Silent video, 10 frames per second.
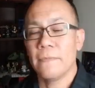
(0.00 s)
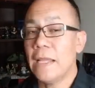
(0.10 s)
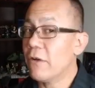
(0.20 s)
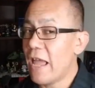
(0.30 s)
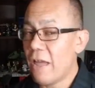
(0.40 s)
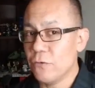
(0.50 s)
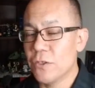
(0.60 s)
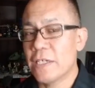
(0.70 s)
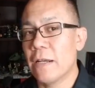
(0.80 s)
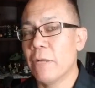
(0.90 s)
Now, after
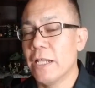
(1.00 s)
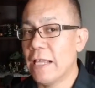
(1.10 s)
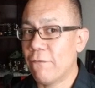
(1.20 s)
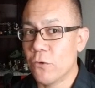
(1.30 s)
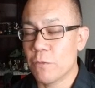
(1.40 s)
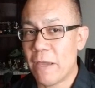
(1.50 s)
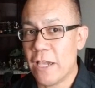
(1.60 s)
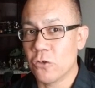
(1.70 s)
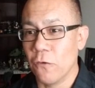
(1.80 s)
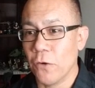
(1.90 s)
celebrating that first
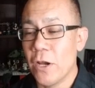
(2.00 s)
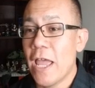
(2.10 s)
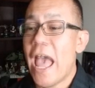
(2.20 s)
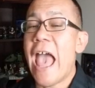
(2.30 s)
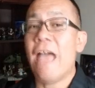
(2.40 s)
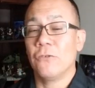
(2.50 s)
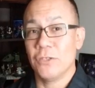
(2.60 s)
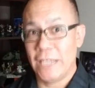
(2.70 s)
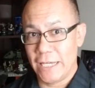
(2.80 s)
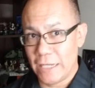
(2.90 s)
Passover, after
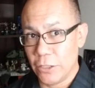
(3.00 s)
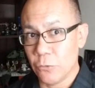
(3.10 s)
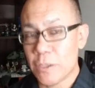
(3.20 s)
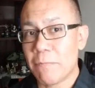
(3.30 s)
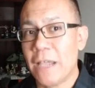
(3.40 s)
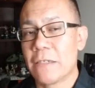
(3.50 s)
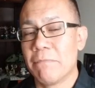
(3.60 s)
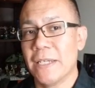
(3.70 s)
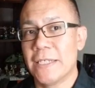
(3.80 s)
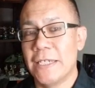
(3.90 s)
taking on the
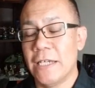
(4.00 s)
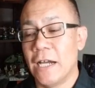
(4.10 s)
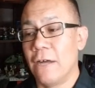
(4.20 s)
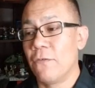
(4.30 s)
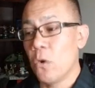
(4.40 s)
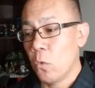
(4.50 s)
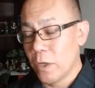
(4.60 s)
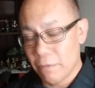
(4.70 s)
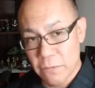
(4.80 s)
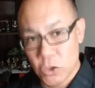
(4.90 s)
responsibility of
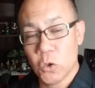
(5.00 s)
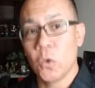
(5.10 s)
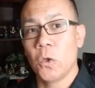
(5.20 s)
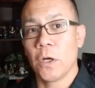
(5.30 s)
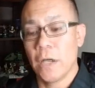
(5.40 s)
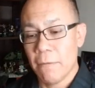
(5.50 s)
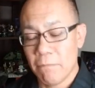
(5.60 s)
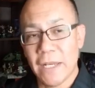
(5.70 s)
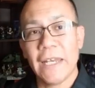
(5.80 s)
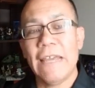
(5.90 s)
what a mature
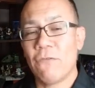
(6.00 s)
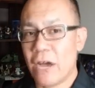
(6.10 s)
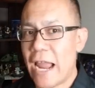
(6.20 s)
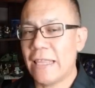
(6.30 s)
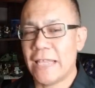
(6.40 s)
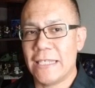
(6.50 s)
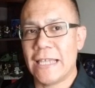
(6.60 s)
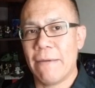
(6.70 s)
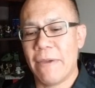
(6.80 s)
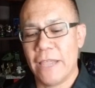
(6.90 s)
believer at that
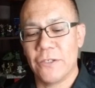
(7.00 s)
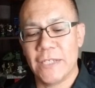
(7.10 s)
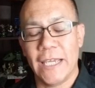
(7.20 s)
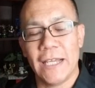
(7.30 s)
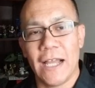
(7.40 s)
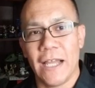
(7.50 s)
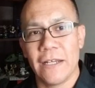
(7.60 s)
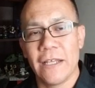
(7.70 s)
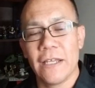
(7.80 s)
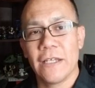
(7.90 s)
time had to take
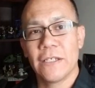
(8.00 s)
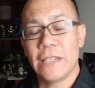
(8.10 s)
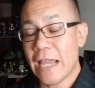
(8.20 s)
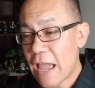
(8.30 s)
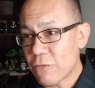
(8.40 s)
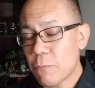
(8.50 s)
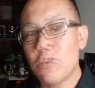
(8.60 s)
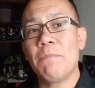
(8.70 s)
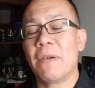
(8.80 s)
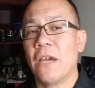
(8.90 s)
on, they have to
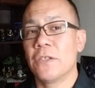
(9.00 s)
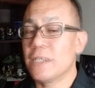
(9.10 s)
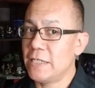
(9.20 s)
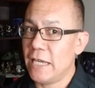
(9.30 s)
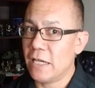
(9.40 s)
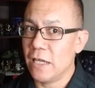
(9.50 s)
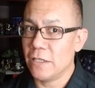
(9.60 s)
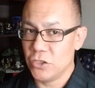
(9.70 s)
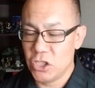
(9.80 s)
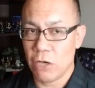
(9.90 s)
prepare to take
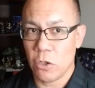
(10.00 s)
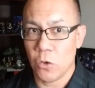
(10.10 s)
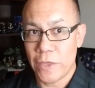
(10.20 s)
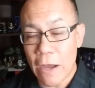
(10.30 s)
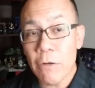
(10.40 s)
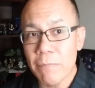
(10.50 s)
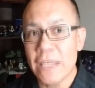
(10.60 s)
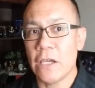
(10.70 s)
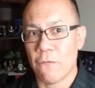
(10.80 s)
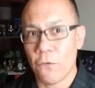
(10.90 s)
on Jericho. That would
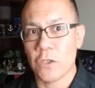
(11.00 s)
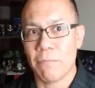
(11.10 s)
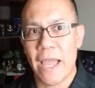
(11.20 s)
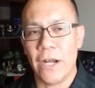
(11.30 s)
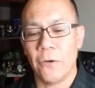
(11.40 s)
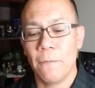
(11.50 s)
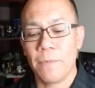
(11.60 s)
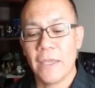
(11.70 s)
be their first battle.